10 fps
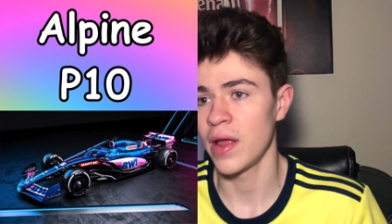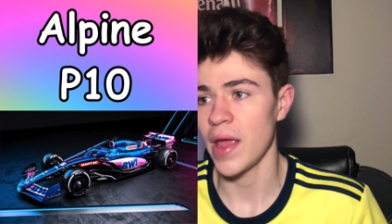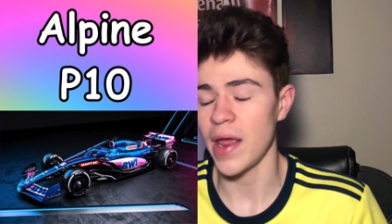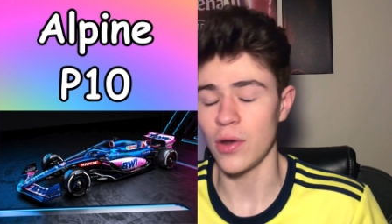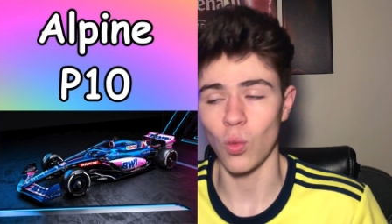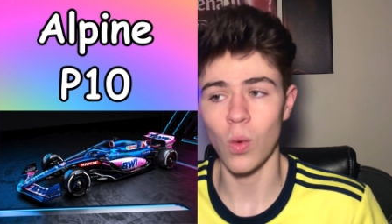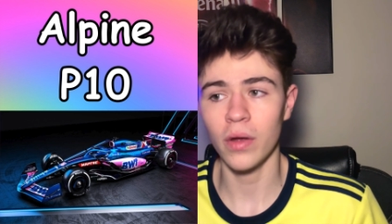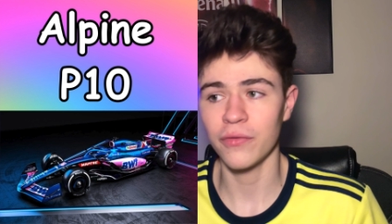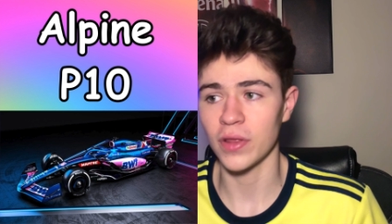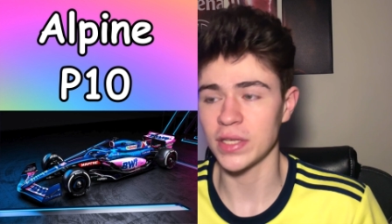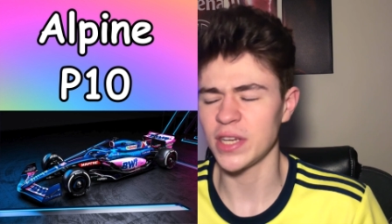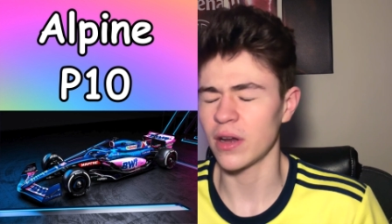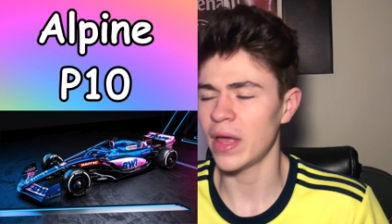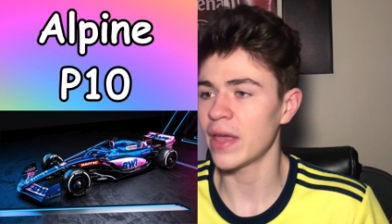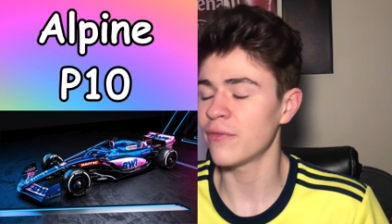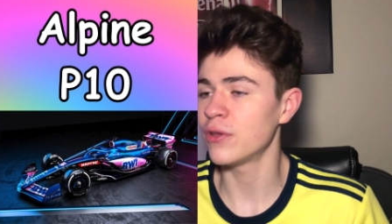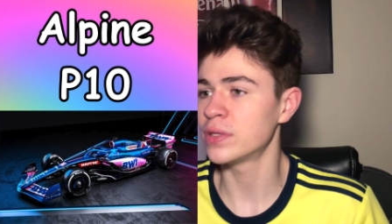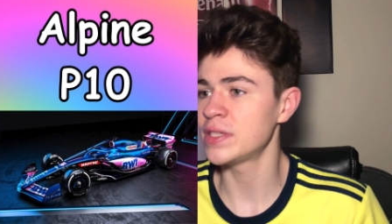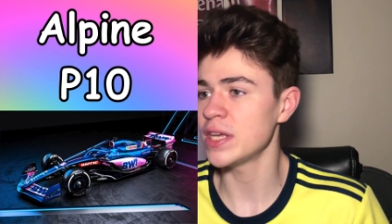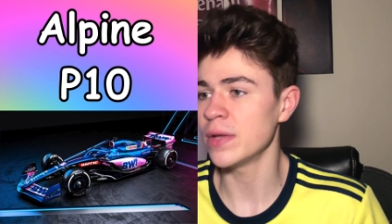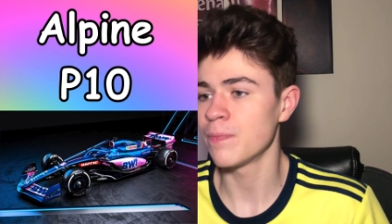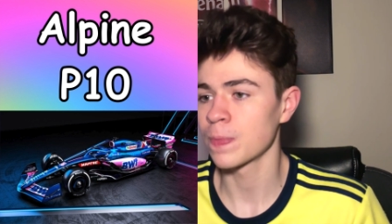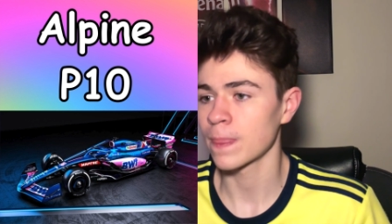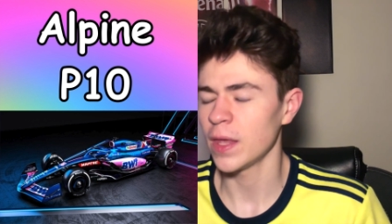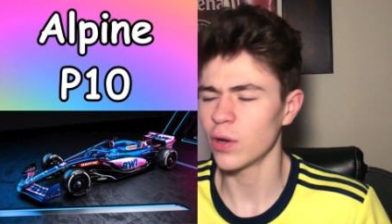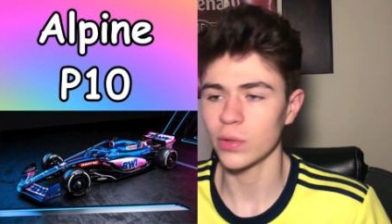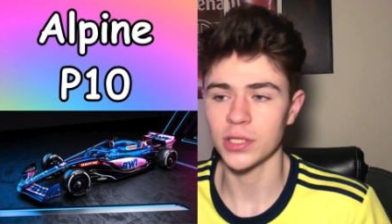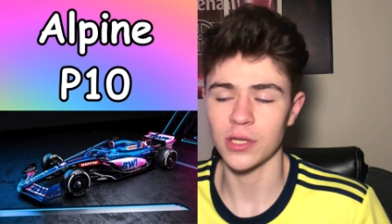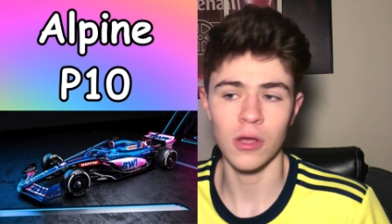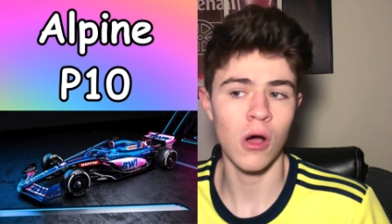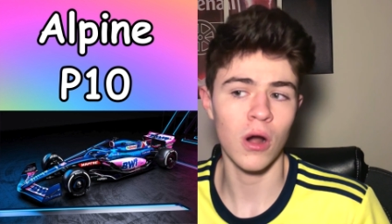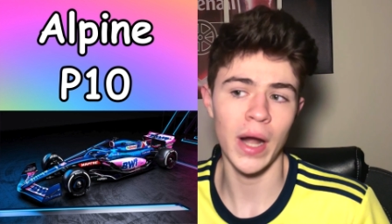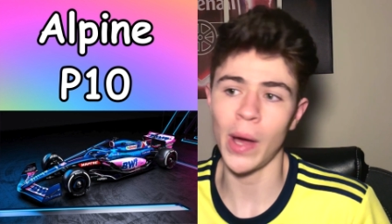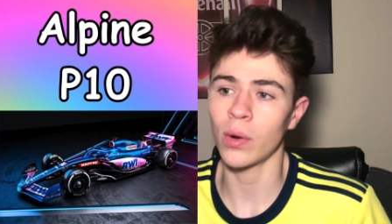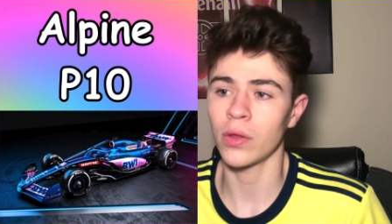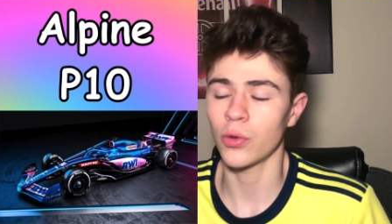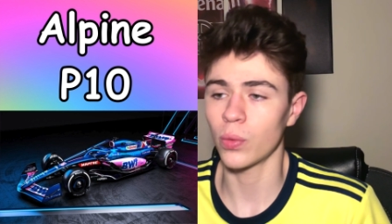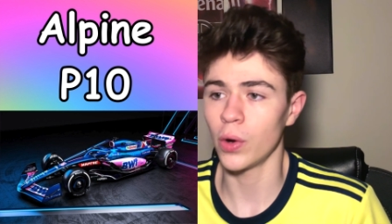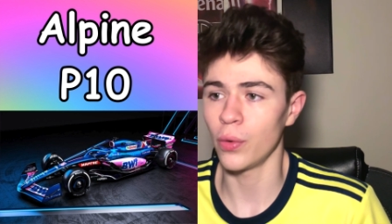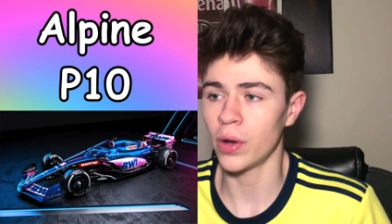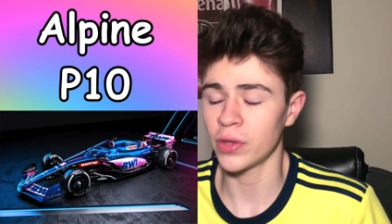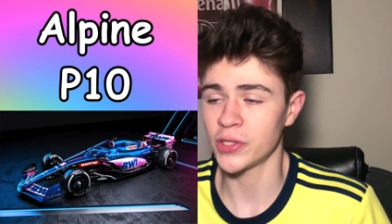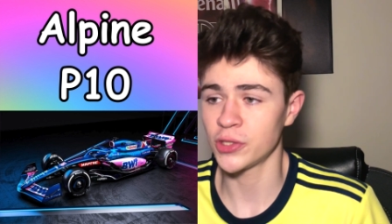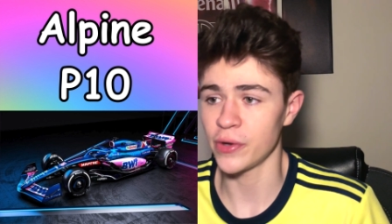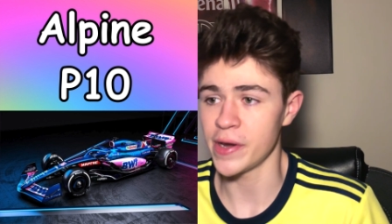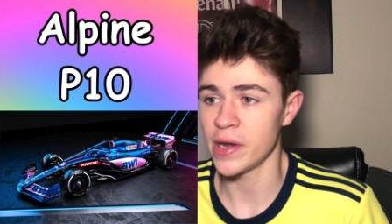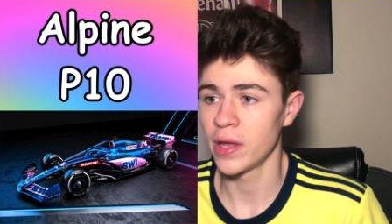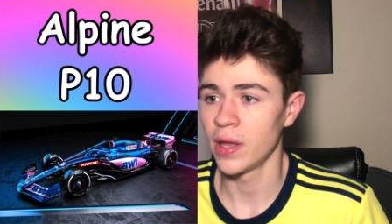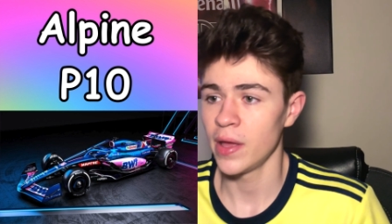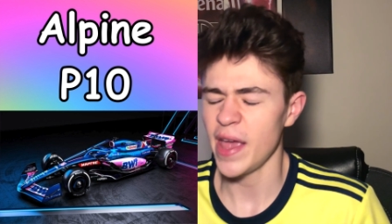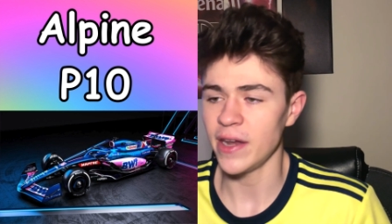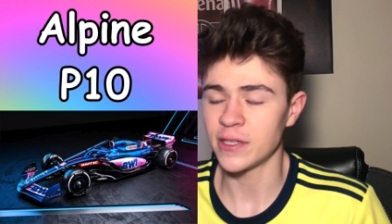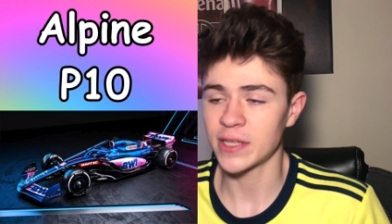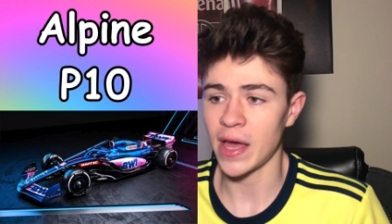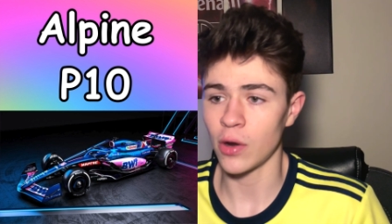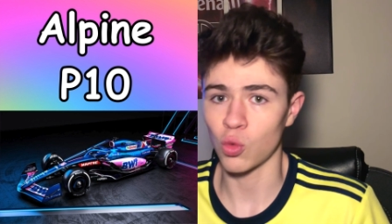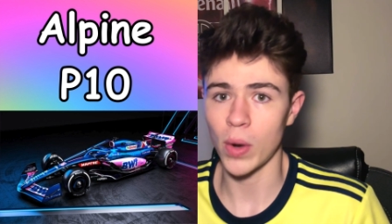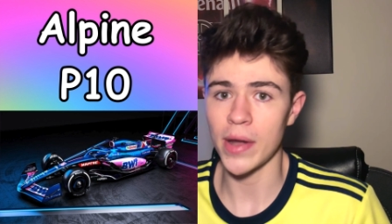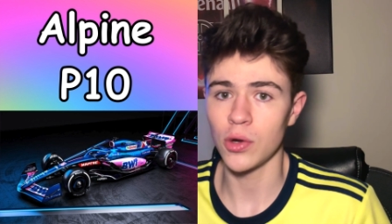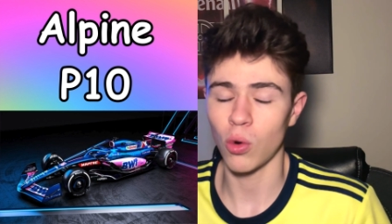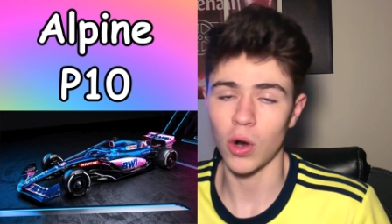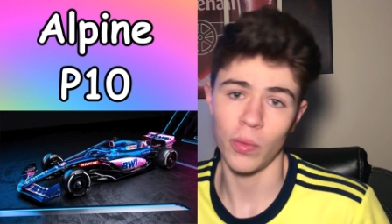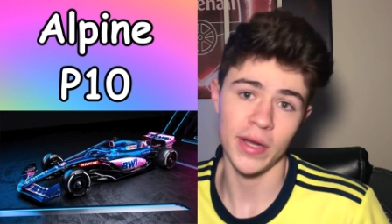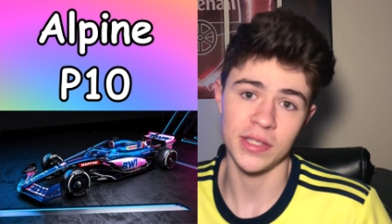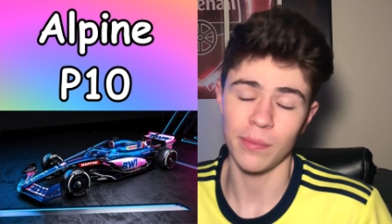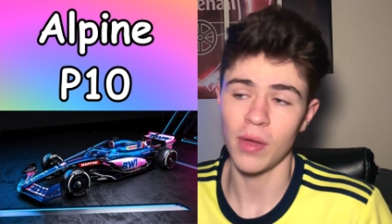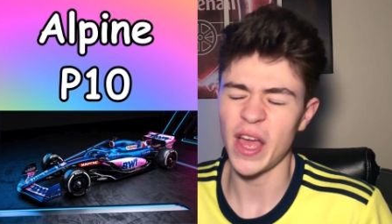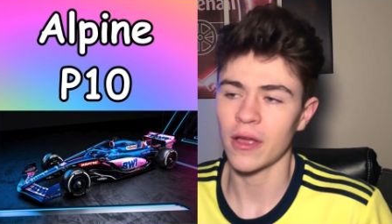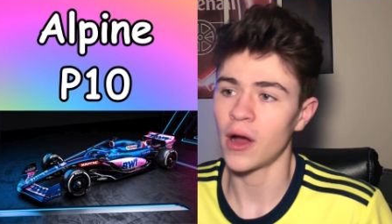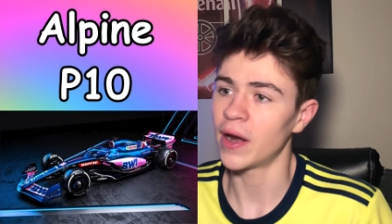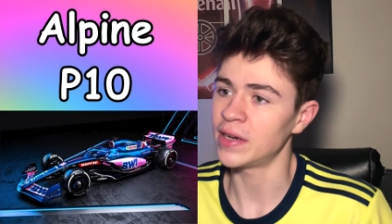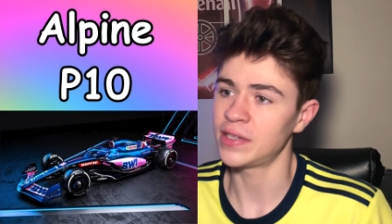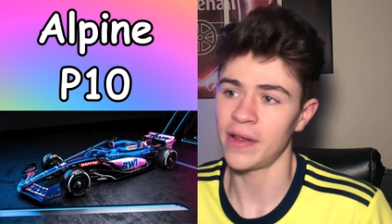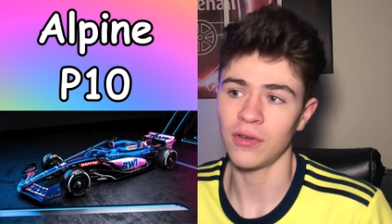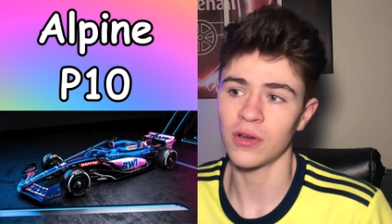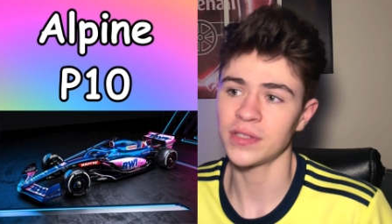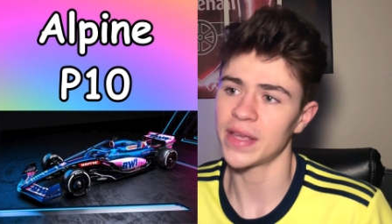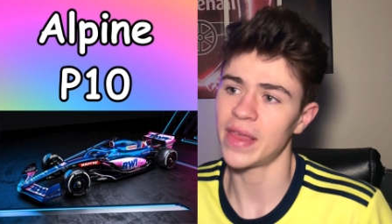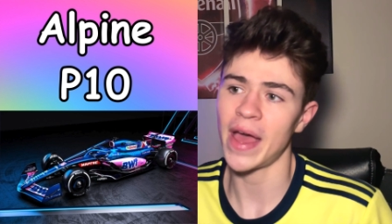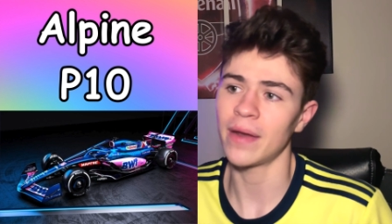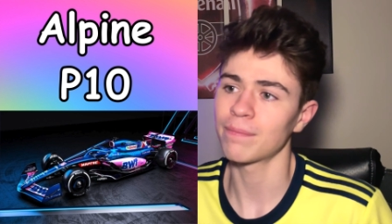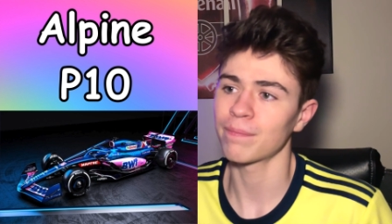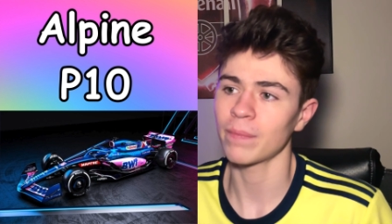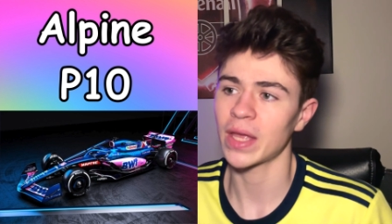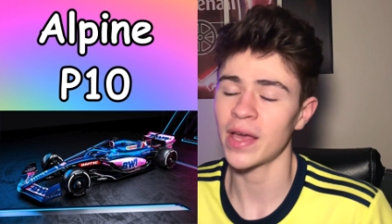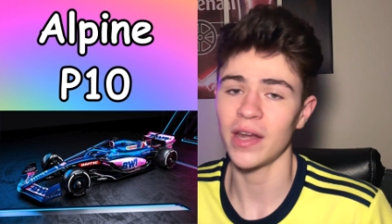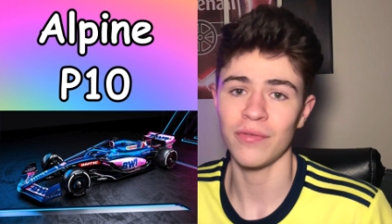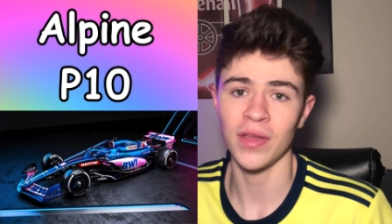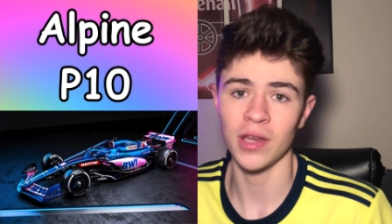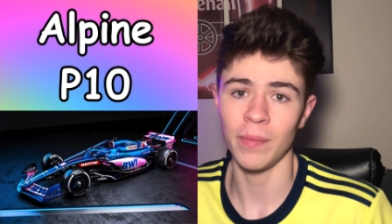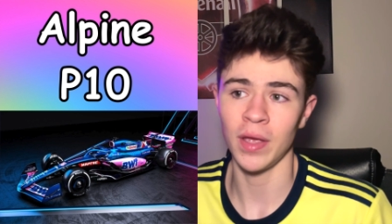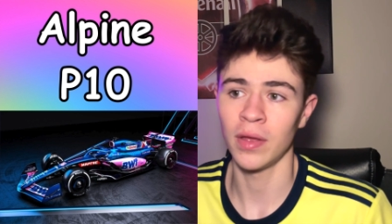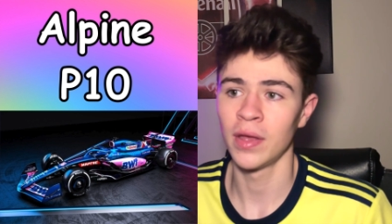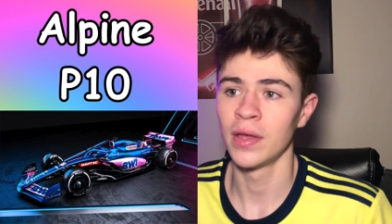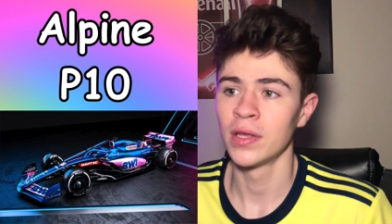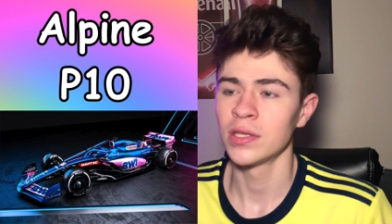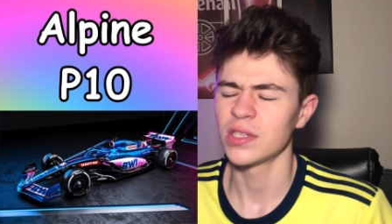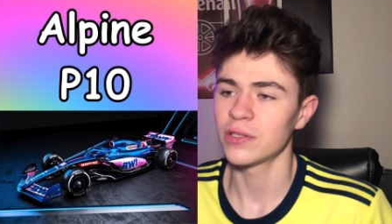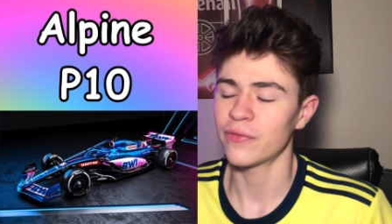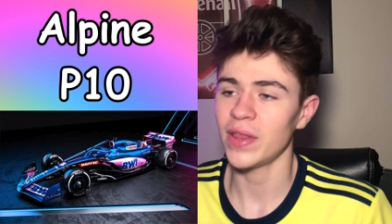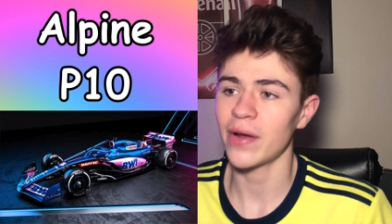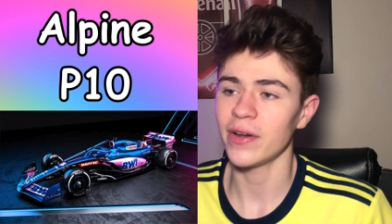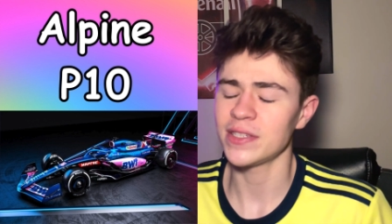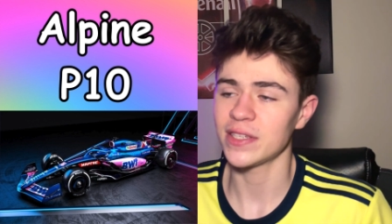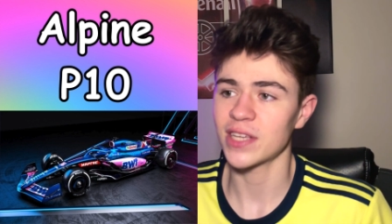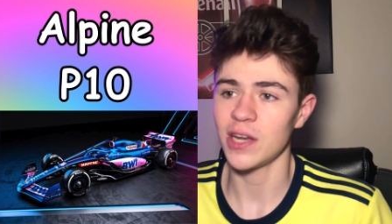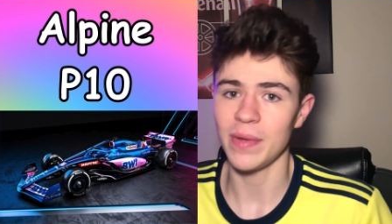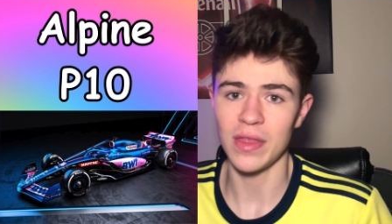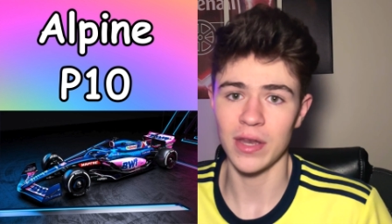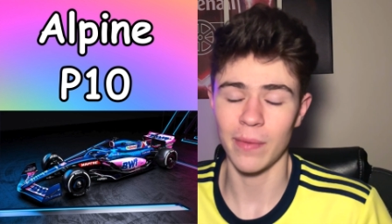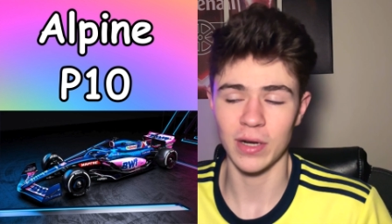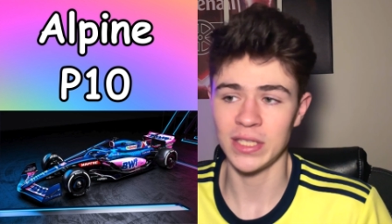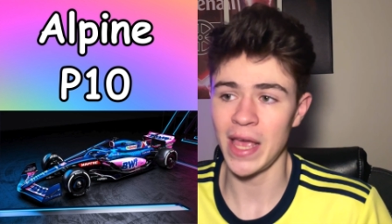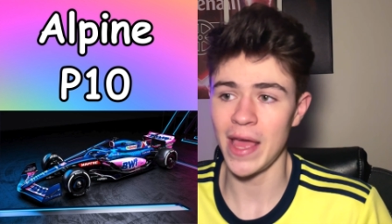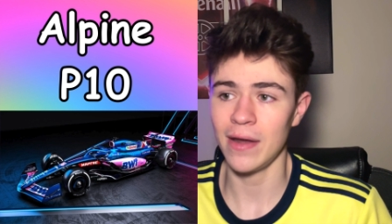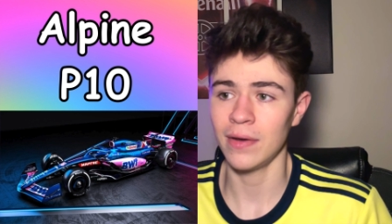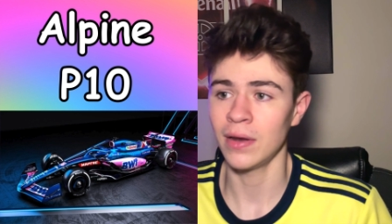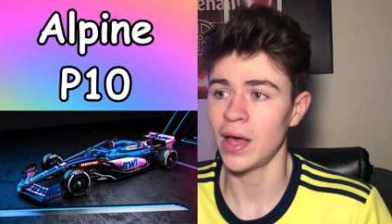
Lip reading: into one for this year. Like, if you see, just a car out on the road, on the street, and it's got a red door when it's a black car, it looks like that kind of thing to me. So for that reason, it's going to be the number 10.